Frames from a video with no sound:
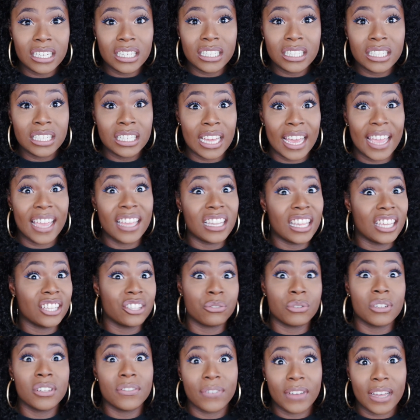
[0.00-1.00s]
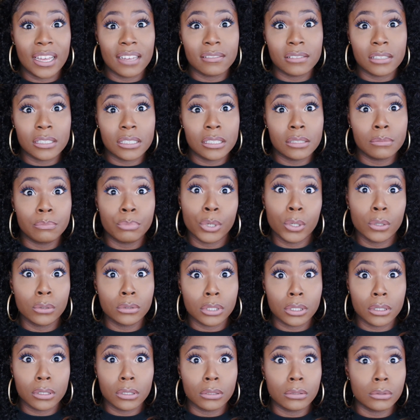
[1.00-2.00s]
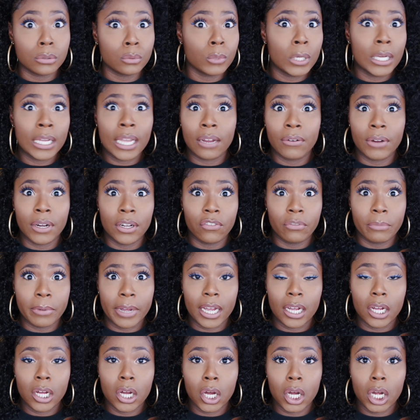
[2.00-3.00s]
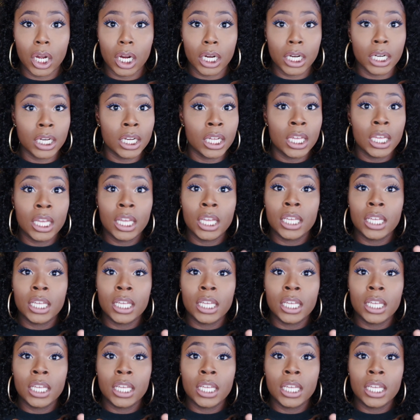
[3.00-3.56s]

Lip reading: I had like 3 5Cs, broke those. One got ran over by a car.